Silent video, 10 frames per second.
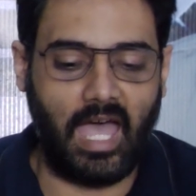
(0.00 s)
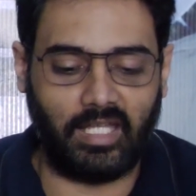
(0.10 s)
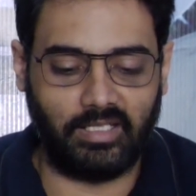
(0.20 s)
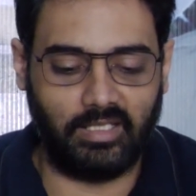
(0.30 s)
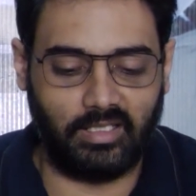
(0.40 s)

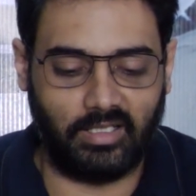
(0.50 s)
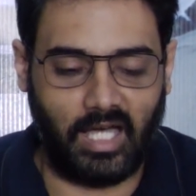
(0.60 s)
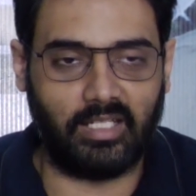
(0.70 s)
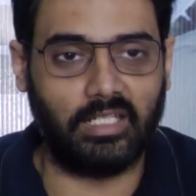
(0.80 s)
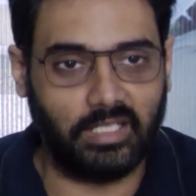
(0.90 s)
And
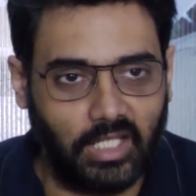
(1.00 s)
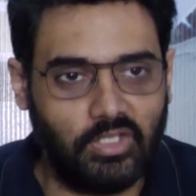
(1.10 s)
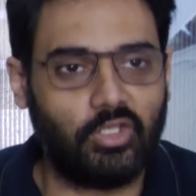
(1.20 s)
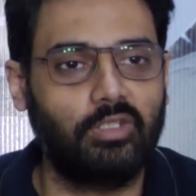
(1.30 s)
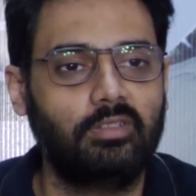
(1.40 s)
our
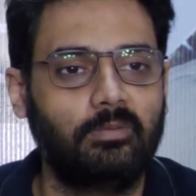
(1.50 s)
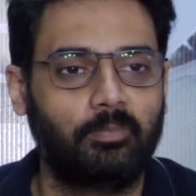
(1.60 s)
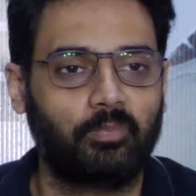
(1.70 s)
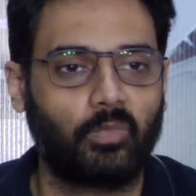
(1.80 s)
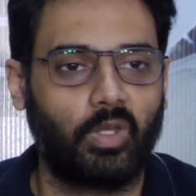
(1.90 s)
intention
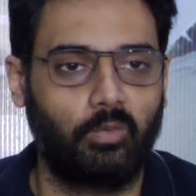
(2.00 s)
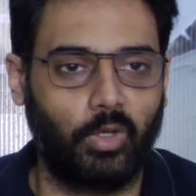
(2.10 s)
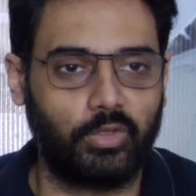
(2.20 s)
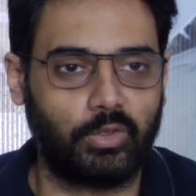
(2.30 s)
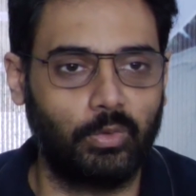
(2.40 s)

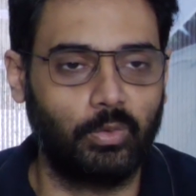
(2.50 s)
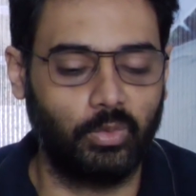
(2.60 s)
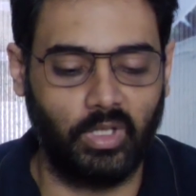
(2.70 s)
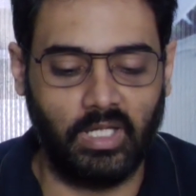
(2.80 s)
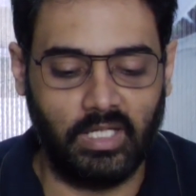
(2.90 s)
was to
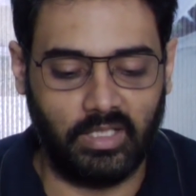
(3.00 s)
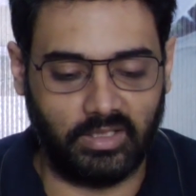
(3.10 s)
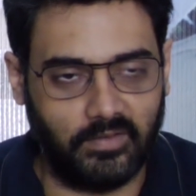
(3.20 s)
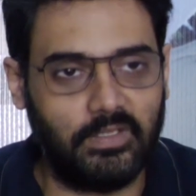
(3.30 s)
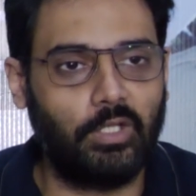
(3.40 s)

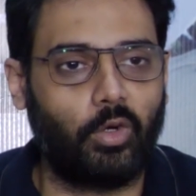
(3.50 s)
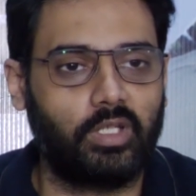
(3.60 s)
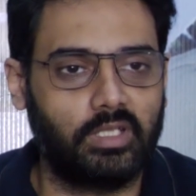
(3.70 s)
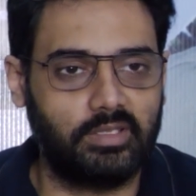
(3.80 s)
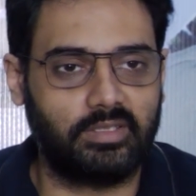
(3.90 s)
give the
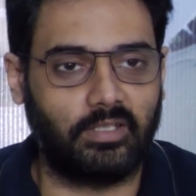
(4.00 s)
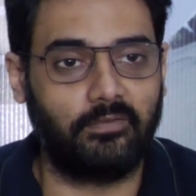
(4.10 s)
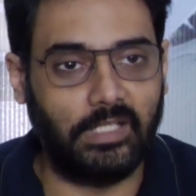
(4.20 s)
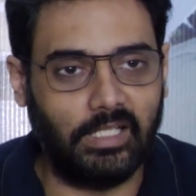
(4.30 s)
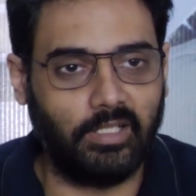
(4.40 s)
audience a
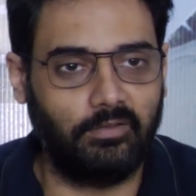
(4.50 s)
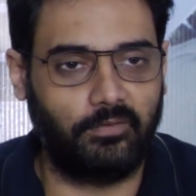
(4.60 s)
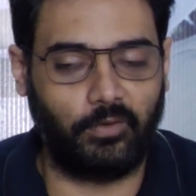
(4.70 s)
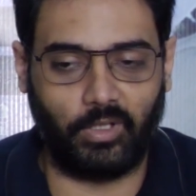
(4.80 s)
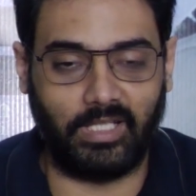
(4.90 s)
feeling
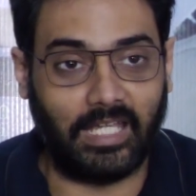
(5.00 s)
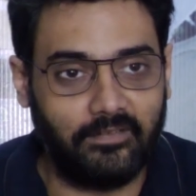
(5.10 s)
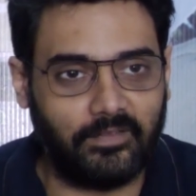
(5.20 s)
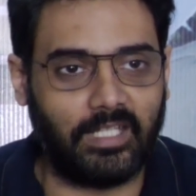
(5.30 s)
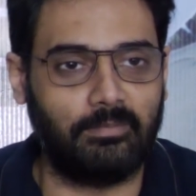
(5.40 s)
for a
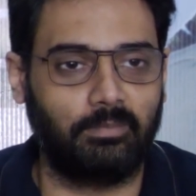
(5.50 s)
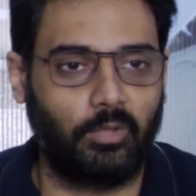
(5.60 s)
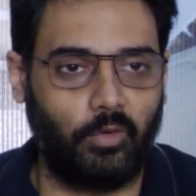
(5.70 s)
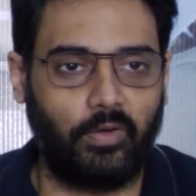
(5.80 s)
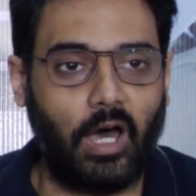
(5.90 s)
lifetime
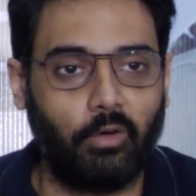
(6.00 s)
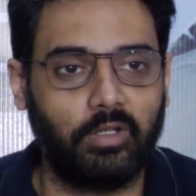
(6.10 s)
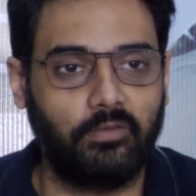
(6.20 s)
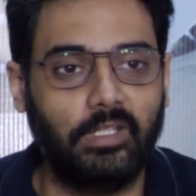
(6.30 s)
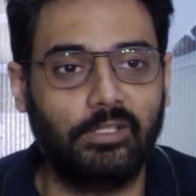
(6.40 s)
of how
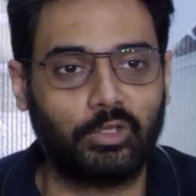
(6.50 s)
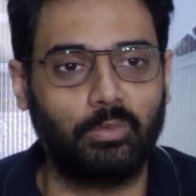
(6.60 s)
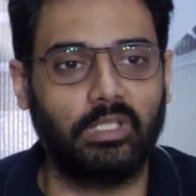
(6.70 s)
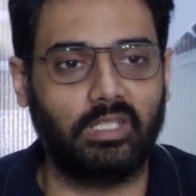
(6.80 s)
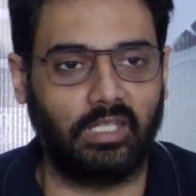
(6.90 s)
it feels to
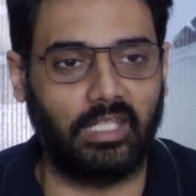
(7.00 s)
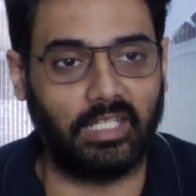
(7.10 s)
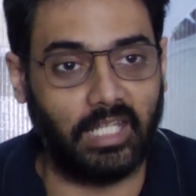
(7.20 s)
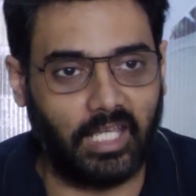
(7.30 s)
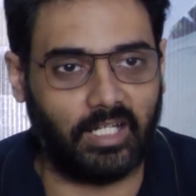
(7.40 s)
be in
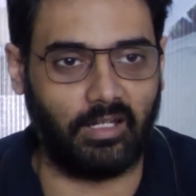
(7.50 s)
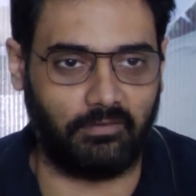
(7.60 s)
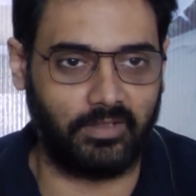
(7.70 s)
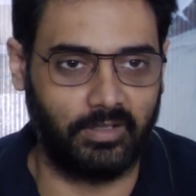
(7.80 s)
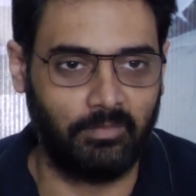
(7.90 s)
an
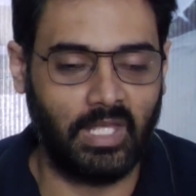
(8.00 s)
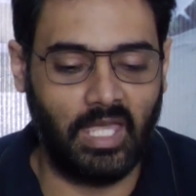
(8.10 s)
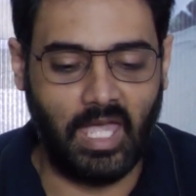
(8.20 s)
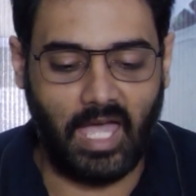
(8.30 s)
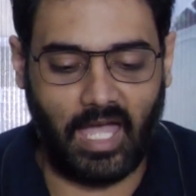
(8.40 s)
aircraft.
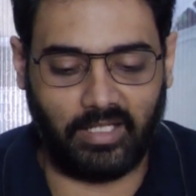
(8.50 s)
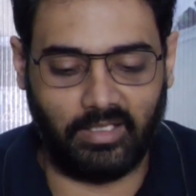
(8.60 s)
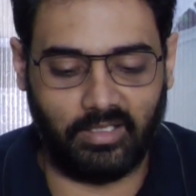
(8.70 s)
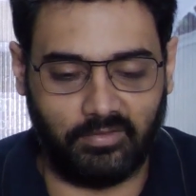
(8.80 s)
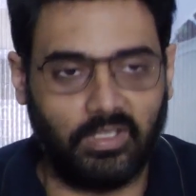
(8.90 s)
And
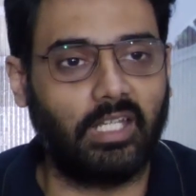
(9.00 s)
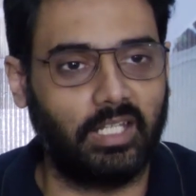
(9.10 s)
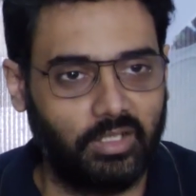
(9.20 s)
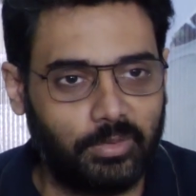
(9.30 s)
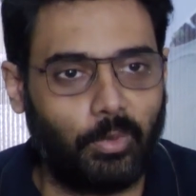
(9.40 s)
we're
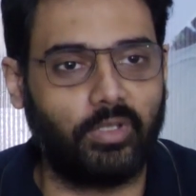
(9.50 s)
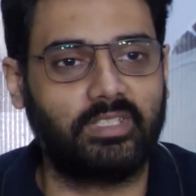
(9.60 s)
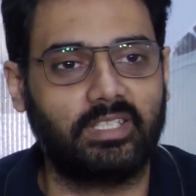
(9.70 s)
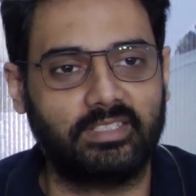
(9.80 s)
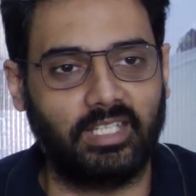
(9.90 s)
getting
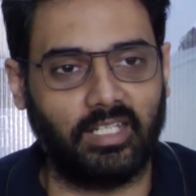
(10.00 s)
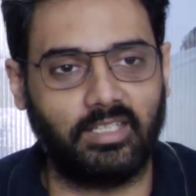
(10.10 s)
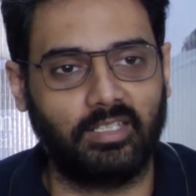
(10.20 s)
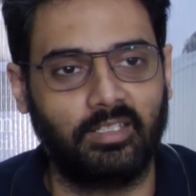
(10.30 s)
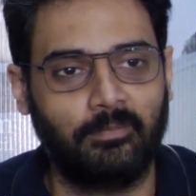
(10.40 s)
responses that,
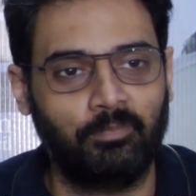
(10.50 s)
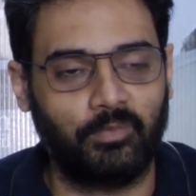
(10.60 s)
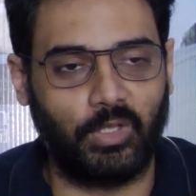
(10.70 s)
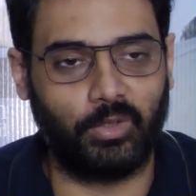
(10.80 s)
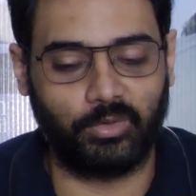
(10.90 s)

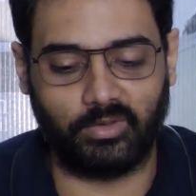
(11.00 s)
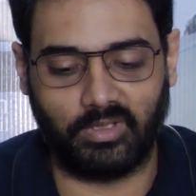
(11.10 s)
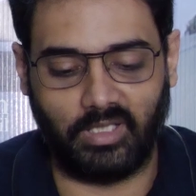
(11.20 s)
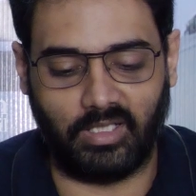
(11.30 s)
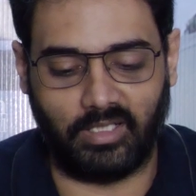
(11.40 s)
you know,
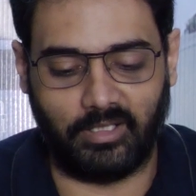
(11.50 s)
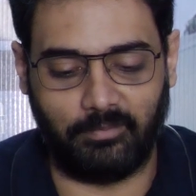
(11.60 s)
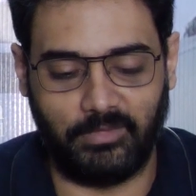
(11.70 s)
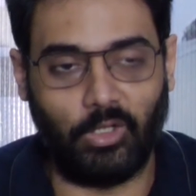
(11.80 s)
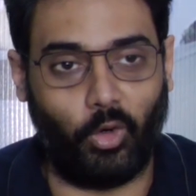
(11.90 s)

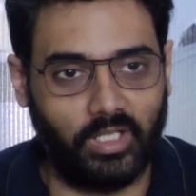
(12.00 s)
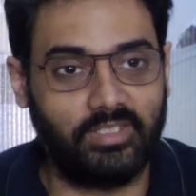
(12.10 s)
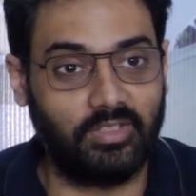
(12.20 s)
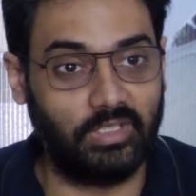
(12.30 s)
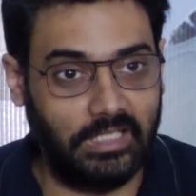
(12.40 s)
the
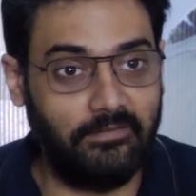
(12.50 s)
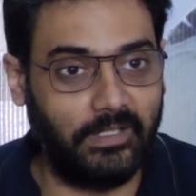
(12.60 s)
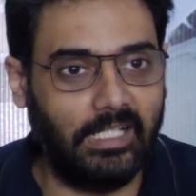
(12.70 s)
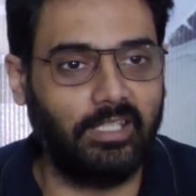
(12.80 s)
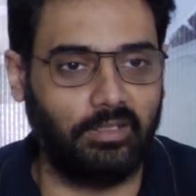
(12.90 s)
audience is really
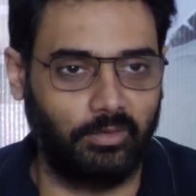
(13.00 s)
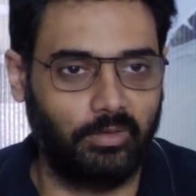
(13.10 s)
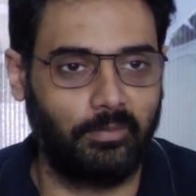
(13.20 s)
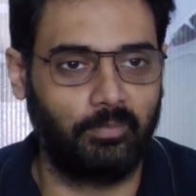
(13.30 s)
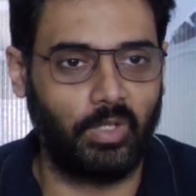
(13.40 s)
feeling
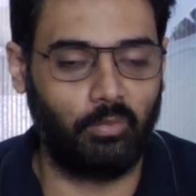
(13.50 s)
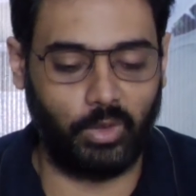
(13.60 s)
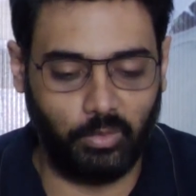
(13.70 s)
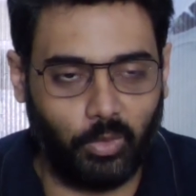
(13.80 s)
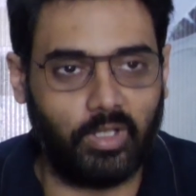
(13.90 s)

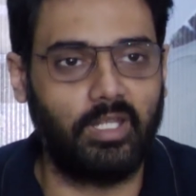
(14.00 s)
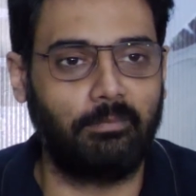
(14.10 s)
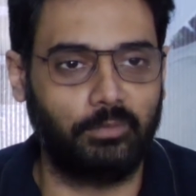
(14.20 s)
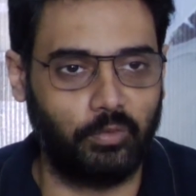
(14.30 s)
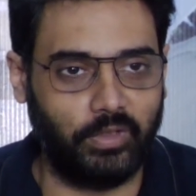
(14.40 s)
what we wanted
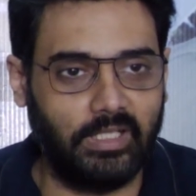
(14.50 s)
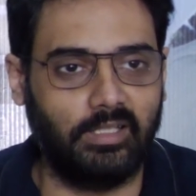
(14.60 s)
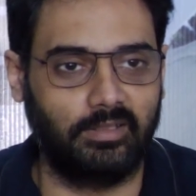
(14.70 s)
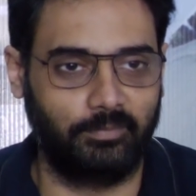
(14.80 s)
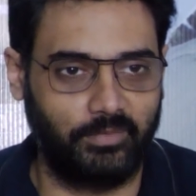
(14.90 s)
them to feel
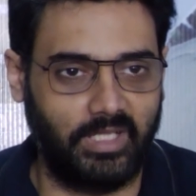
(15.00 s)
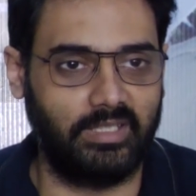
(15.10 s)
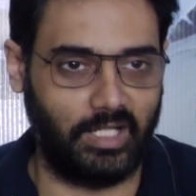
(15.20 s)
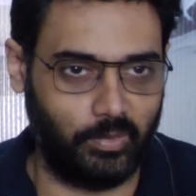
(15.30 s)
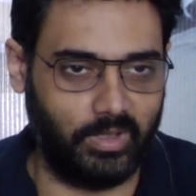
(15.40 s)
in
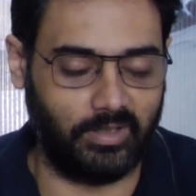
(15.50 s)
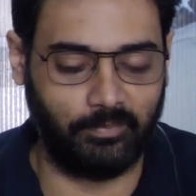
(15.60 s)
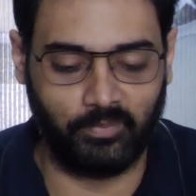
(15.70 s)
that way.